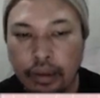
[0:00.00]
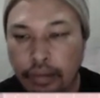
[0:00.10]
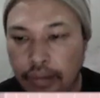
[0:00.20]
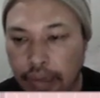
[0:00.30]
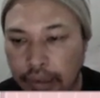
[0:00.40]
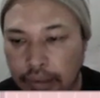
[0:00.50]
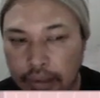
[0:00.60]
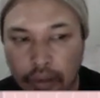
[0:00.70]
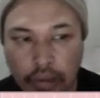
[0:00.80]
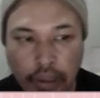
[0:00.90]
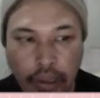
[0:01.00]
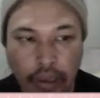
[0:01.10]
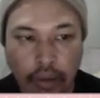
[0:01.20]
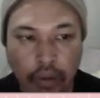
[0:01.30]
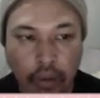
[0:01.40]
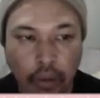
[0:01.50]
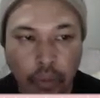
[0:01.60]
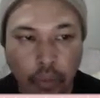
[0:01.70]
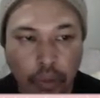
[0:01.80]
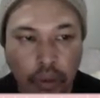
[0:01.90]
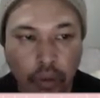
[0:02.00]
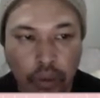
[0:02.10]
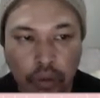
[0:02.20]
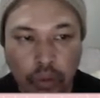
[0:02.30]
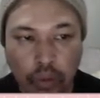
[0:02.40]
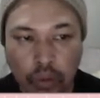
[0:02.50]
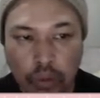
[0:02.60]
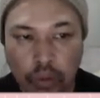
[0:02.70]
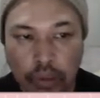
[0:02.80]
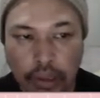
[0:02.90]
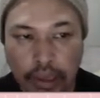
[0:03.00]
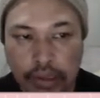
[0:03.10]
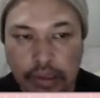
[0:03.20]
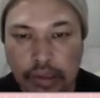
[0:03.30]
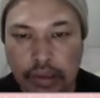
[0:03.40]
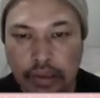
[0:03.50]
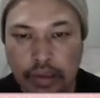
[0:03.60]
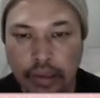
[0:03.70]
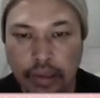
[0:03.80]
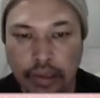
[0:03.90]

All right. Okay, we're going to go to the next